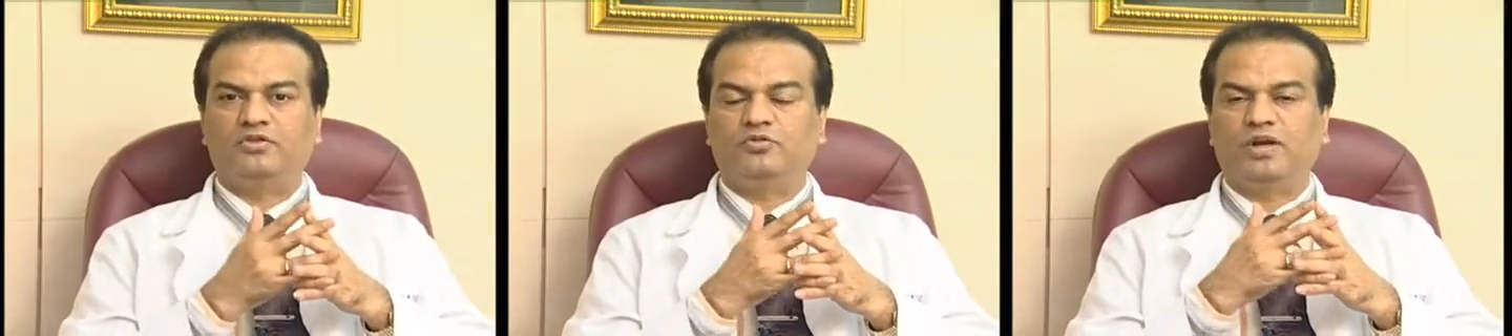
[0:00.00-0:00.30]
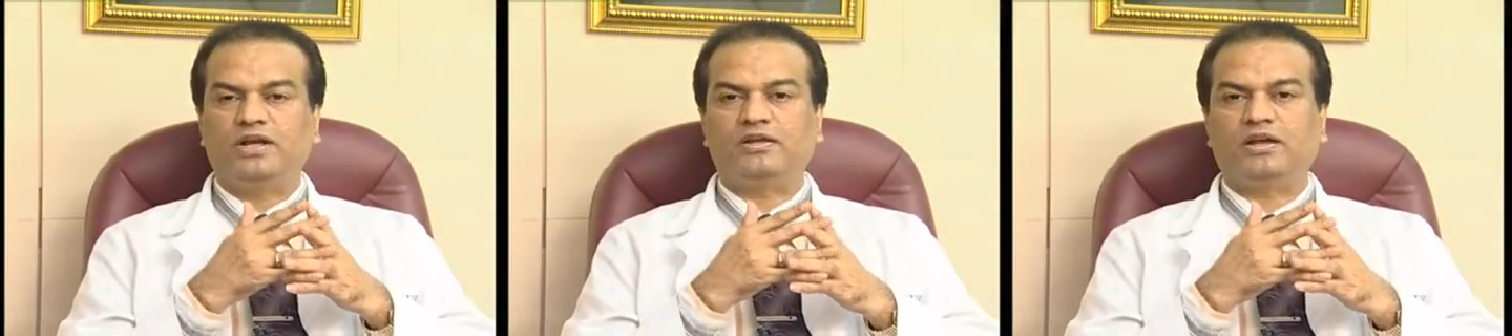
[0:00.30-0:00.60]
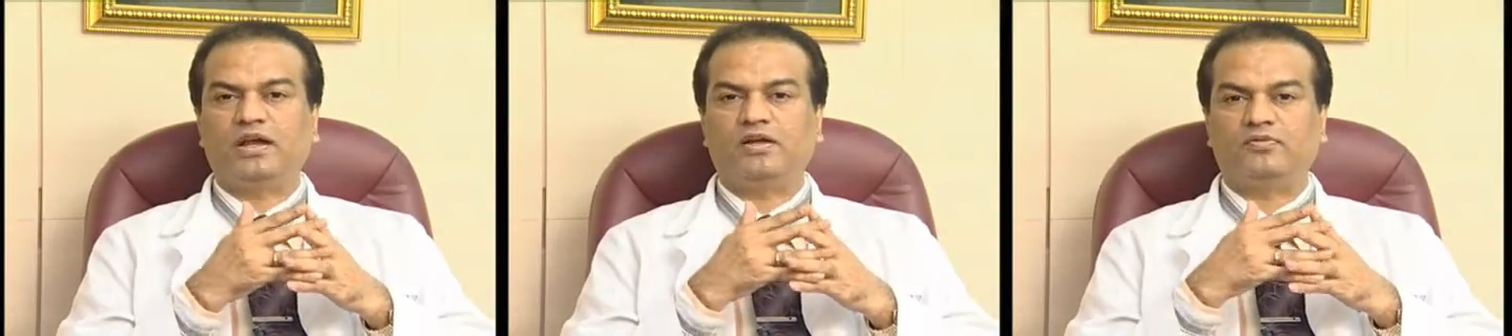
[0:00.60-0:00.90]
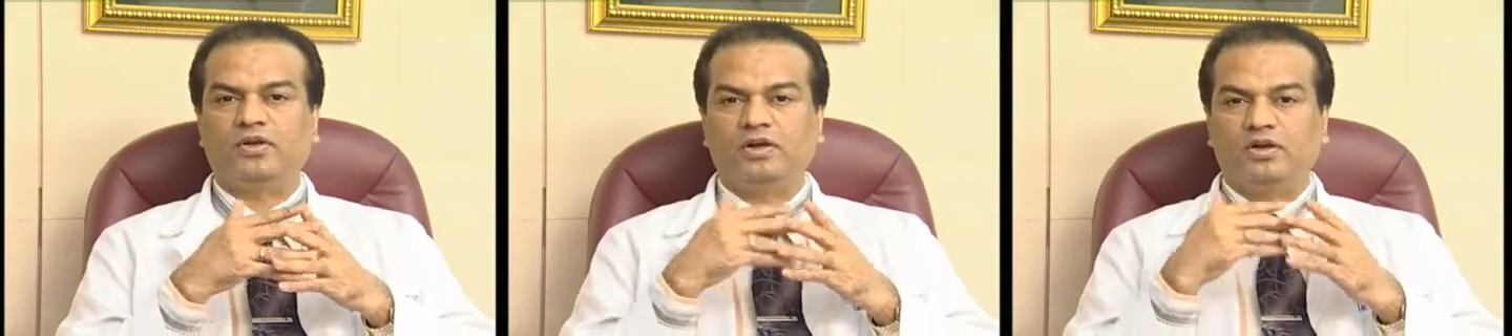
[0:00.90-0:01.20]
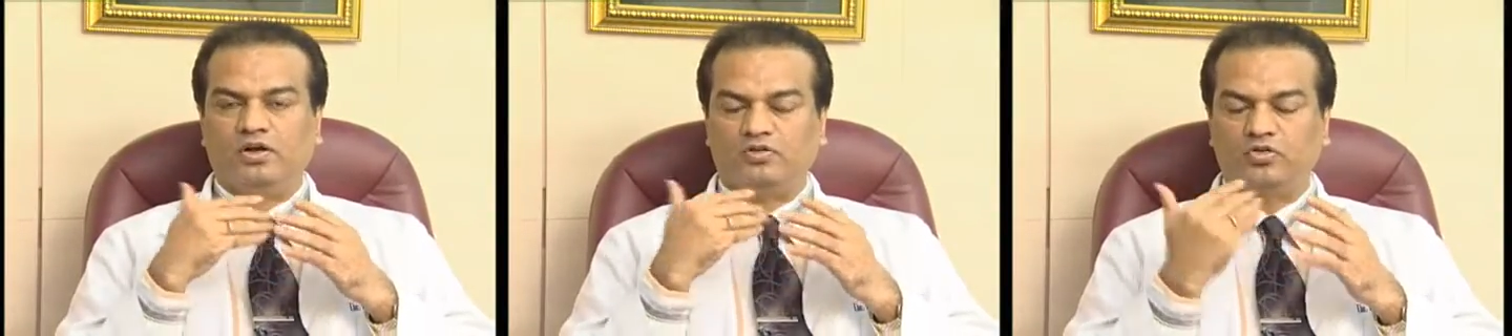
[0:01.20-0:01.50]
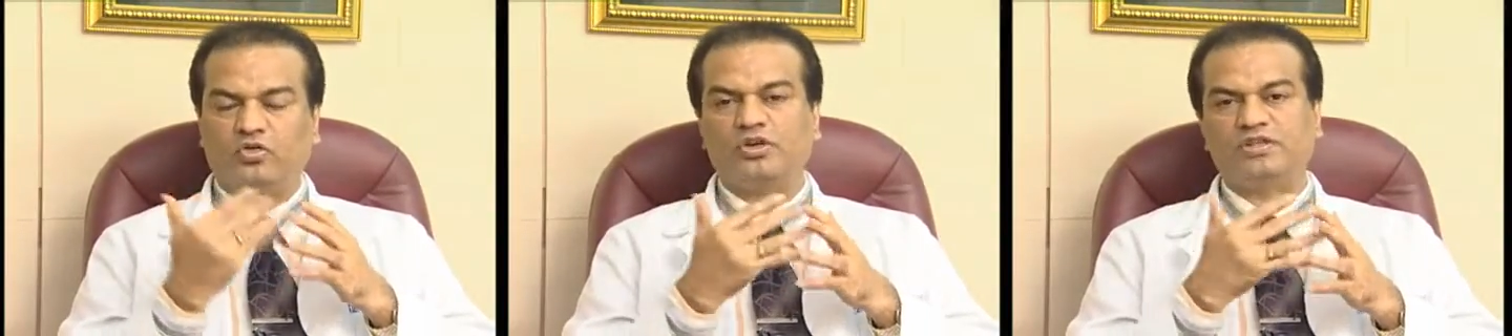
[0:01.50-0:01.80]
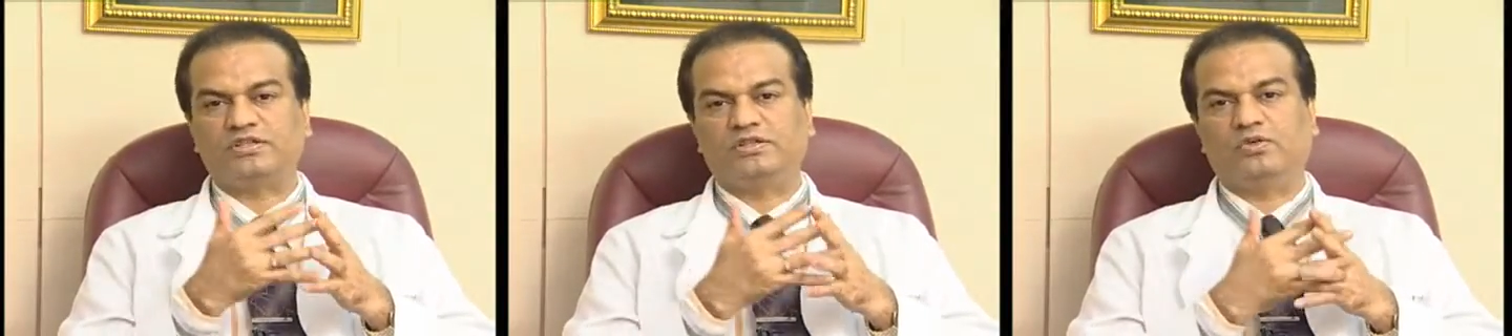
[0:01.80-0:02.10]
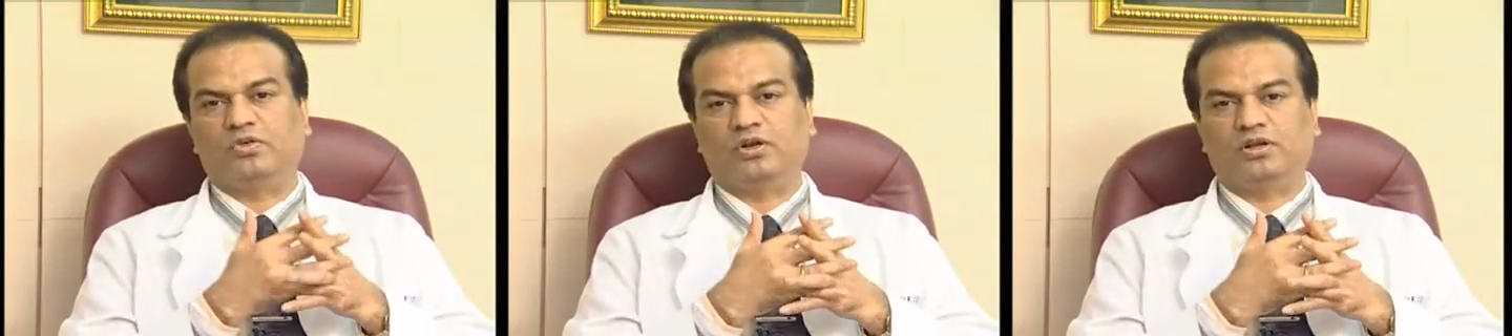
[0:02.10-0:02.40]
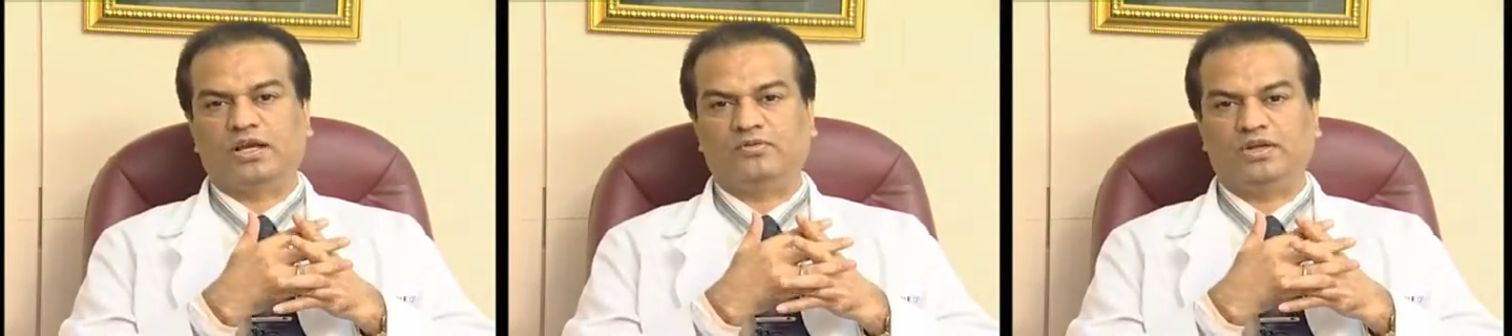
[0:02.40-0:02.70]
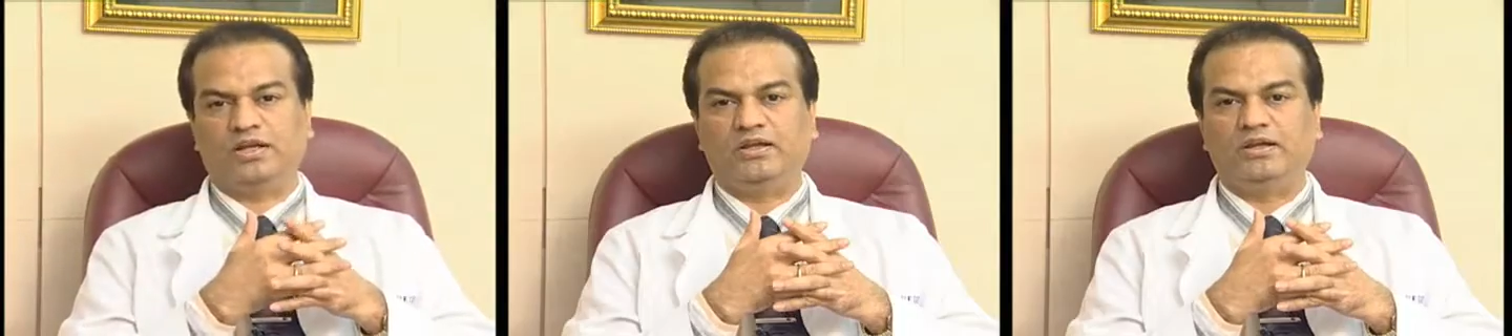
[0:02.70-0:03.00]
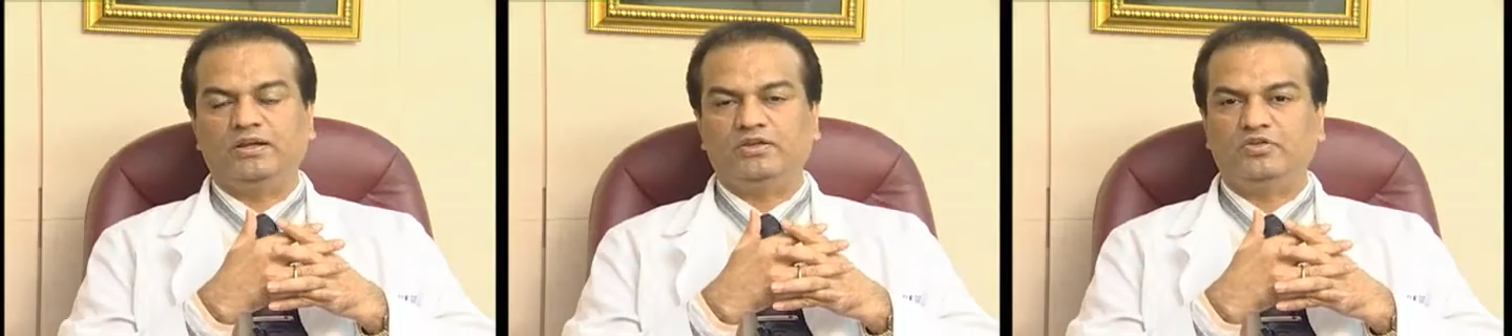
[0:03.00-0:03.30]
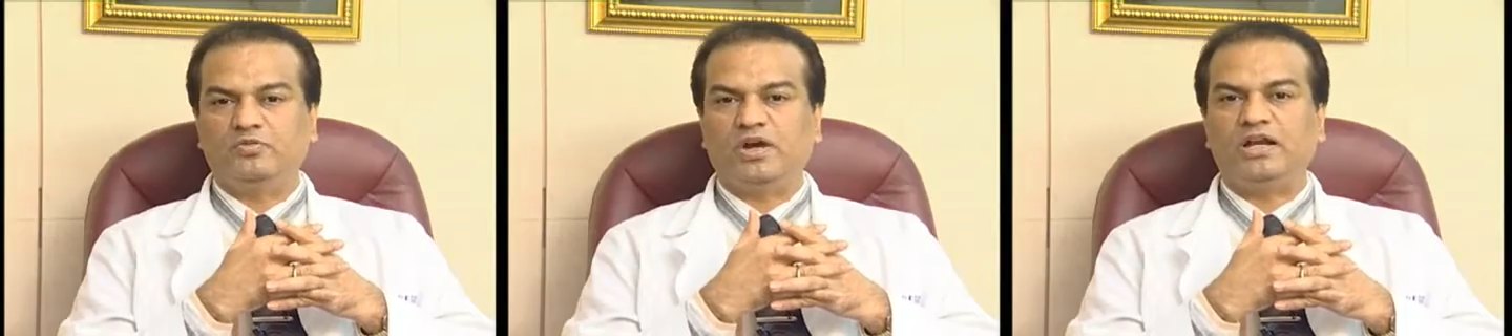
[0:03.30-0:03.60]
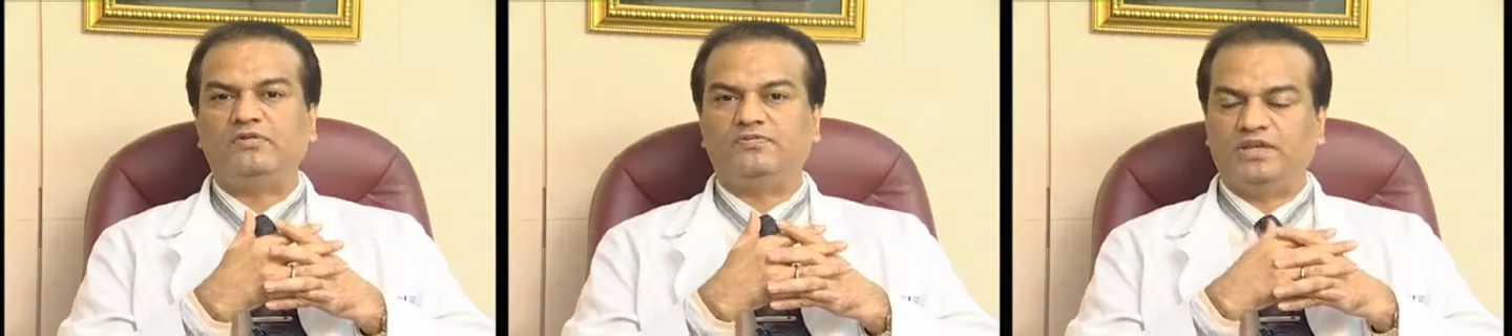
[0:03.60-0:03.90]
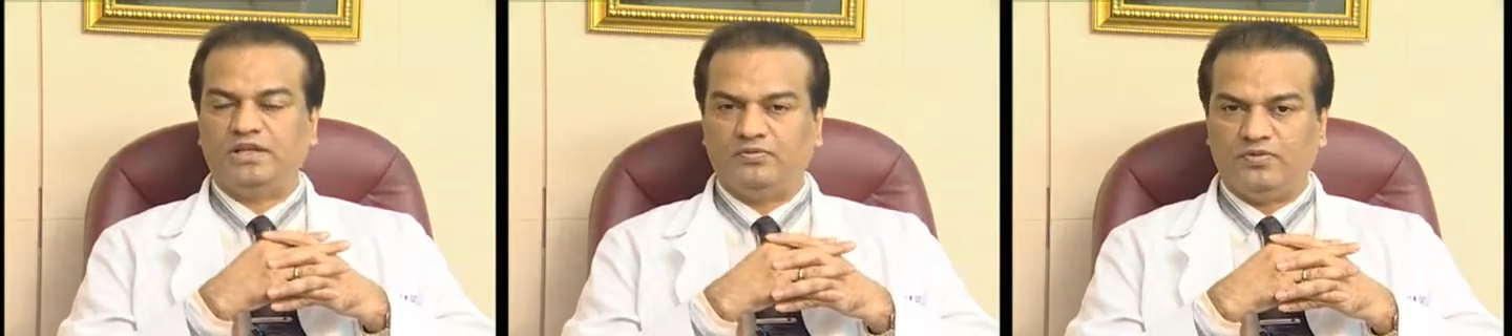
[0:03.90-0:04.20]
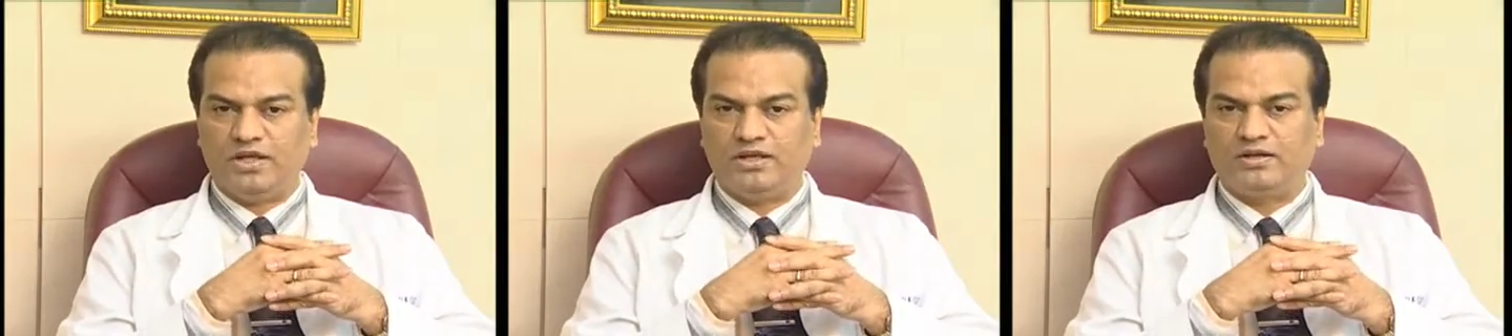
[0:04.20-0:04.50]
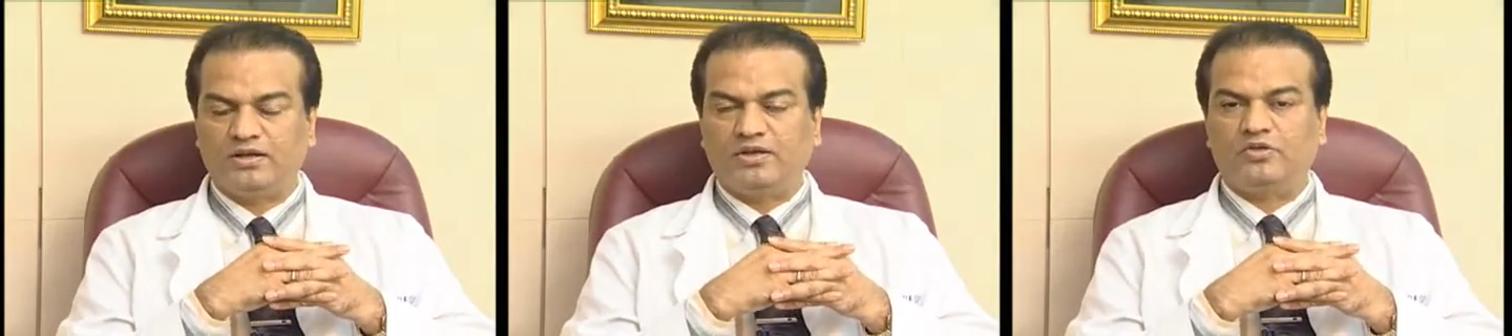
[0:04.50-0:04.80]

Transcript: you might have a soreness in the oral cavity, you might feel weak,